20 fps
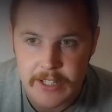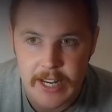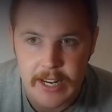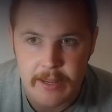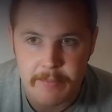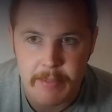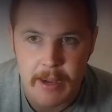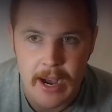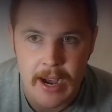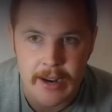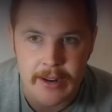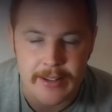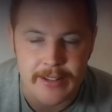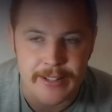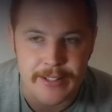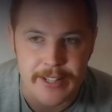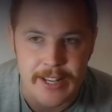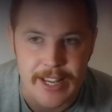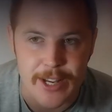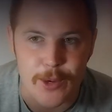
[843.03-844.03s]
the second part
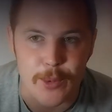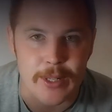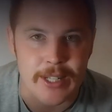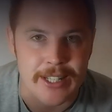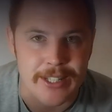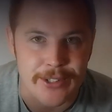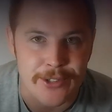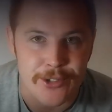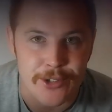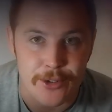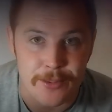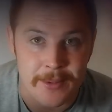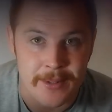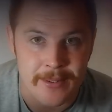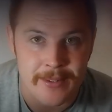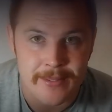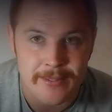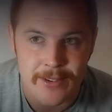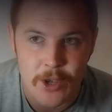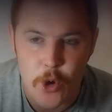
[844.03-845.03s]
is equally as
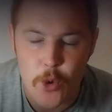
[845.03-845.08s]
stupid.